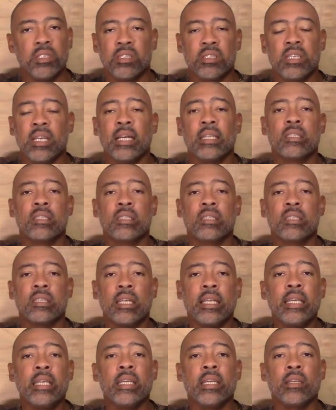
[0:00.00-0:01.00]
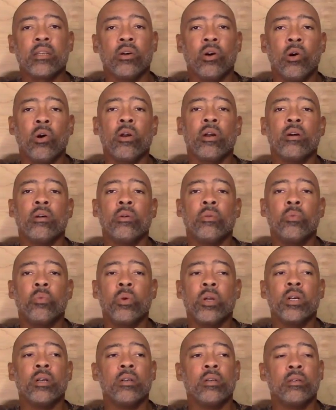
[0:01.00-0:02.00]
Nothing's leaking. Oil
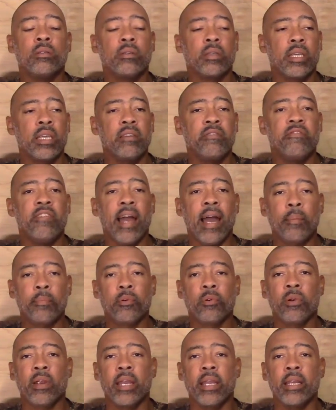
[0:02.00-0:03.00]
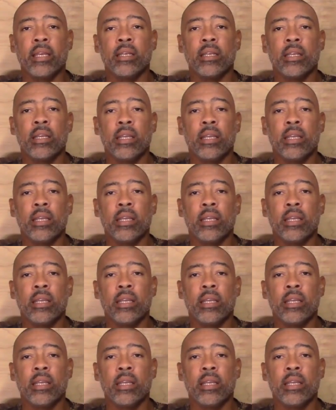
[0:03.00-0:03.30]
will evaporate